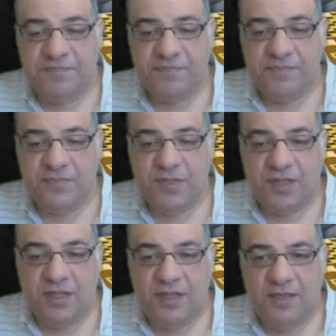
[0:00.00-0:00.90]

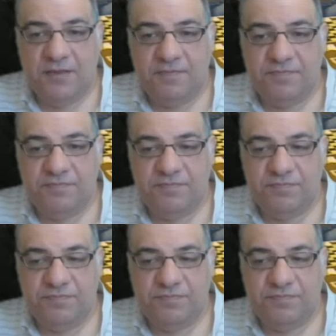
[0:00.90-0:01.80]

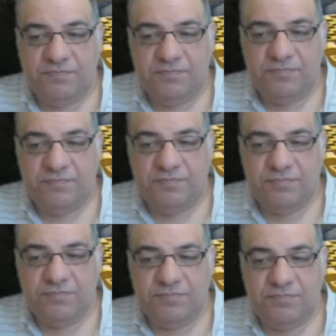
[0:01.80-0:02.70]

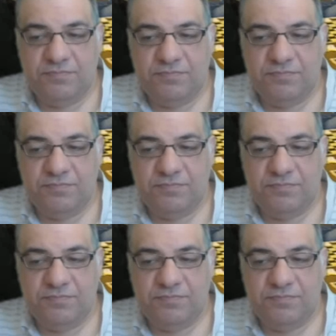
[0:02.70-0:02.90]
Nothing is said.